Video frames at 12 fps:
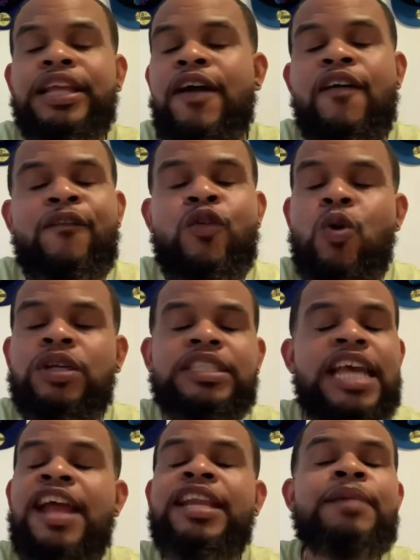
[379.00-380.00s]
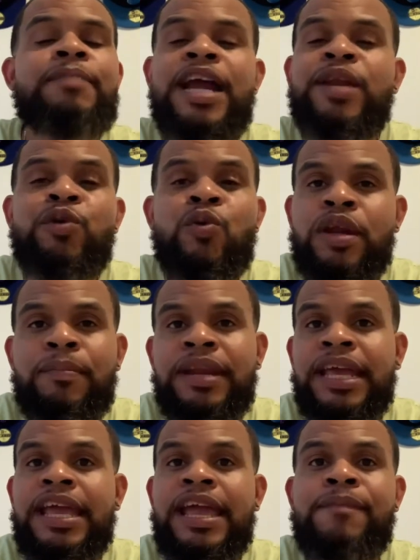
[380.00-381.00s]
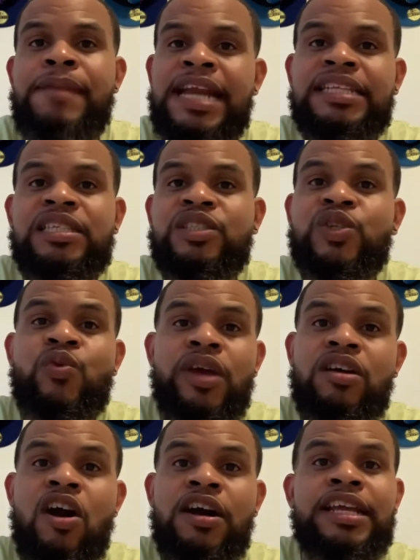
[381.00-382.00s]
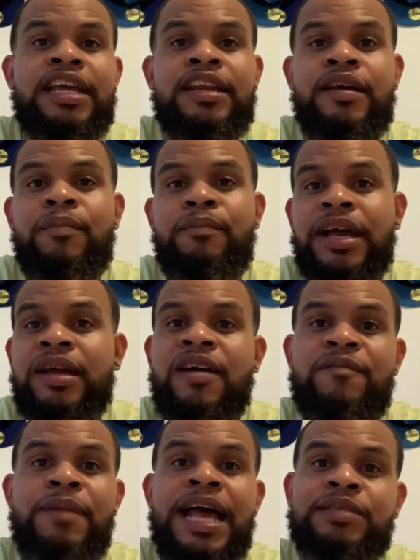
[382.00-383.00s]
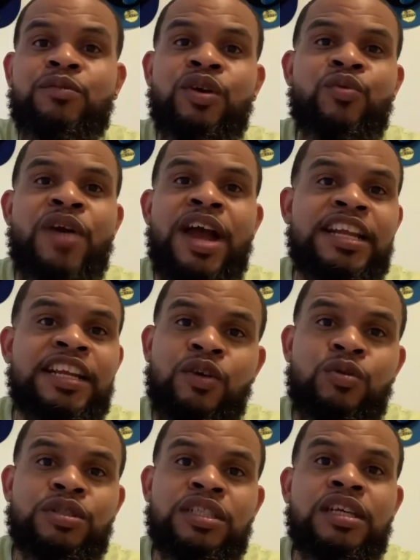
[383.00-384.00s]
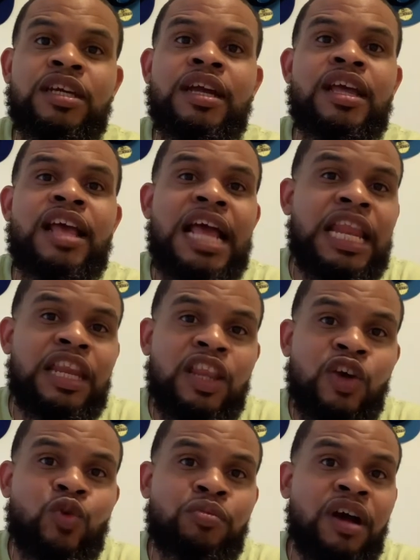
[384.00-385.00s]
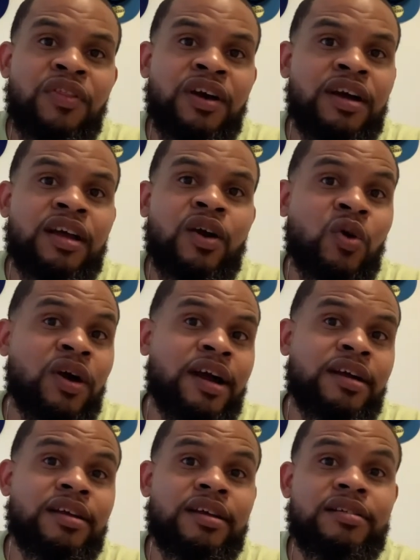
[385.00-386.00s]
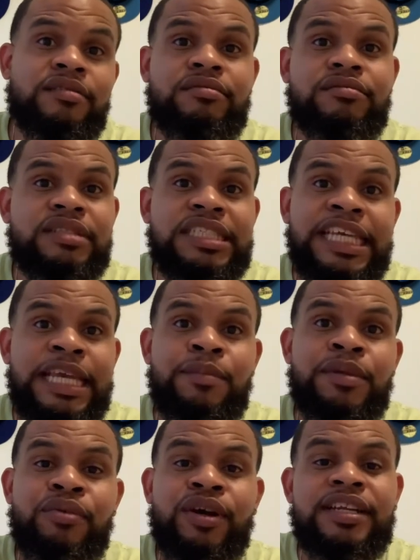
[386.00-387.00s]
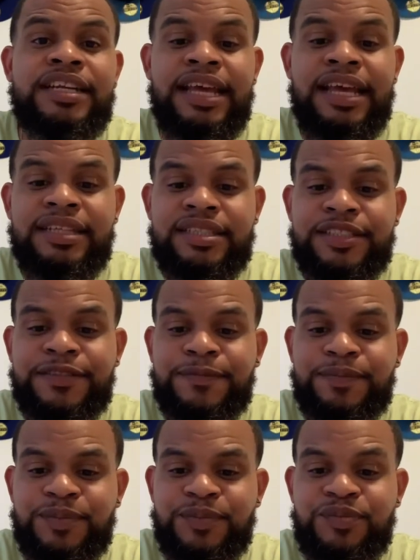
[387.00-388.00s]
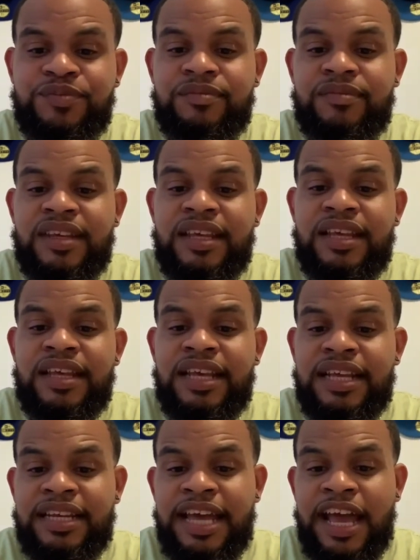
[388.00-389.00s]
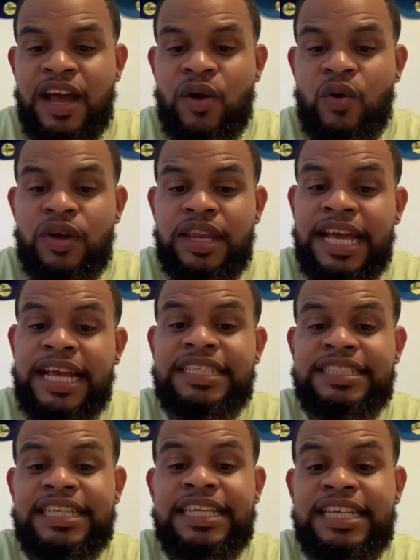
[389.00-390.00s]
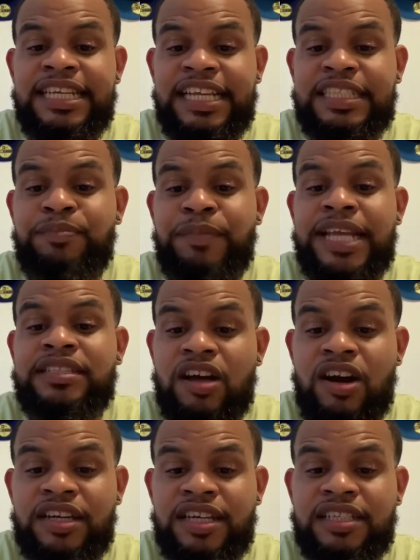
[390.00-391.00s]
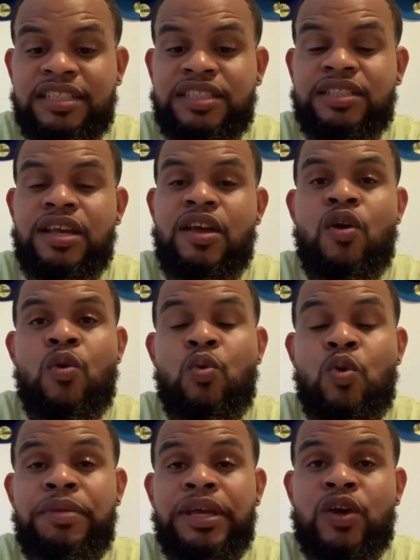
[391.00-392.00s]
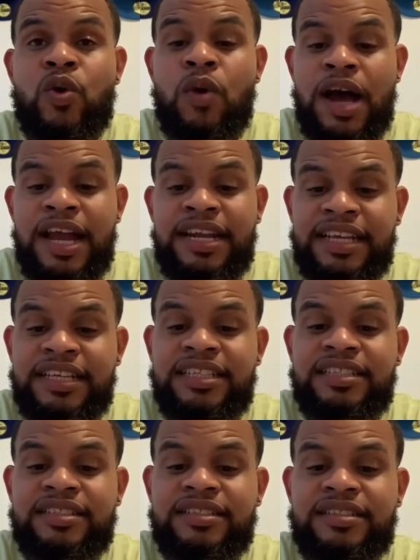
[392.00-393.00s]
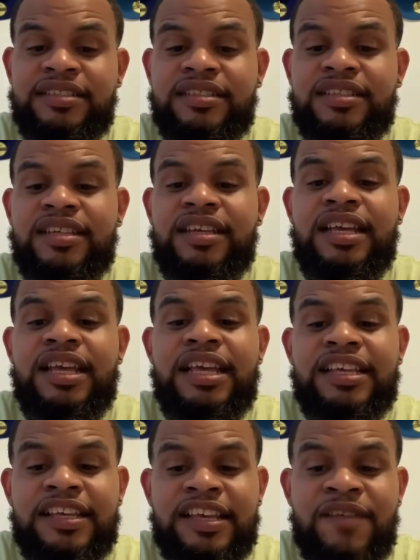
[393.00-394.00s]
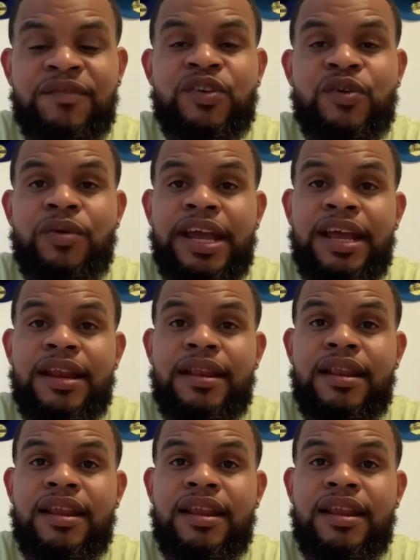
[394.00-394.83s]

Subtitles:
of course, anybody would want to play in Madison Square Garden in the mecca of basketball rather than go to the little brother or team, the Brooklyn Nets. Now, like I said, the Knicks' main targets will be Kawhi Leonard, Kevin Durant,